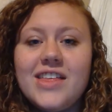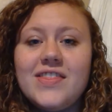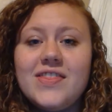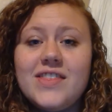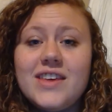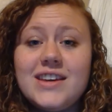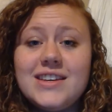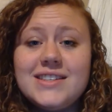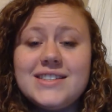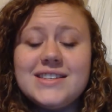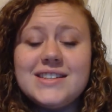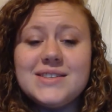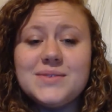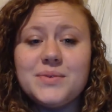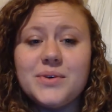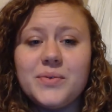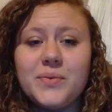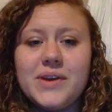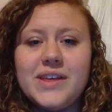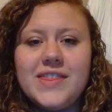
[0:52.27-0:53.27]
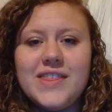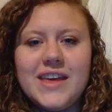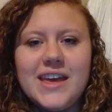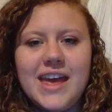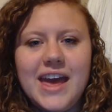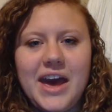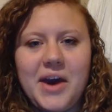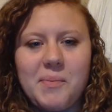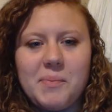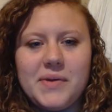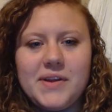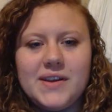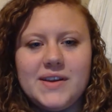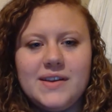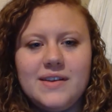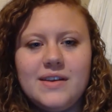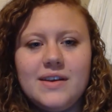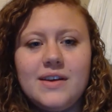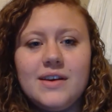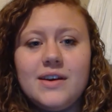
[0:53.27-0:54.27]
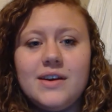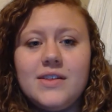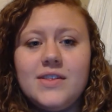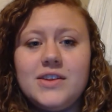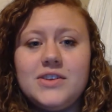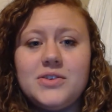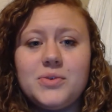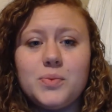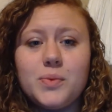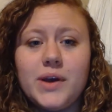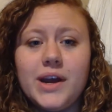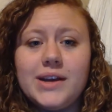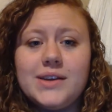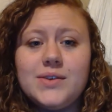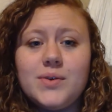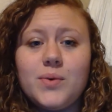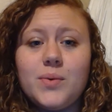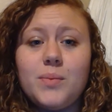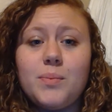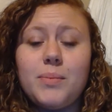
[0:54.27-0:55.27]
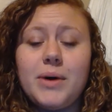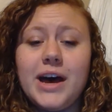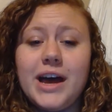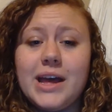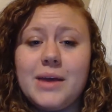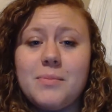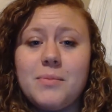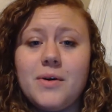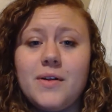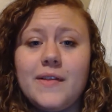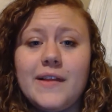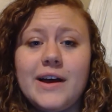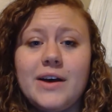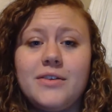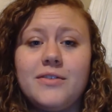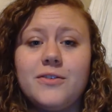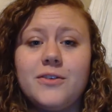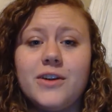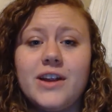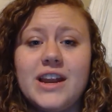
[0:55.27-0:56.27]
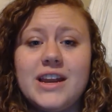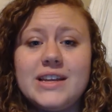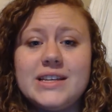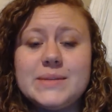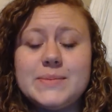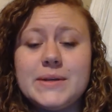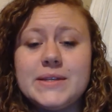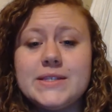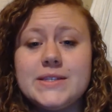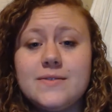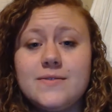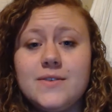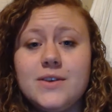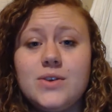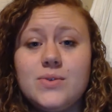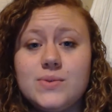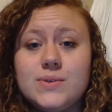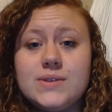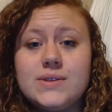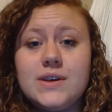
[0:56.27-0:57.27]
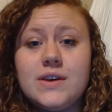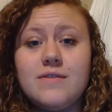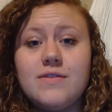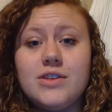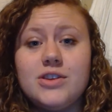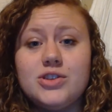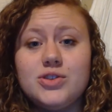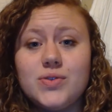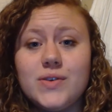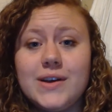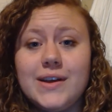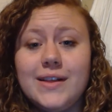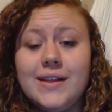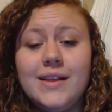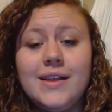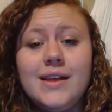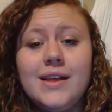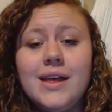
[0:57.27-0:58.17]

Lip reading: This is what we think happened. The direct pipe allowed for inexpensive use of the drill.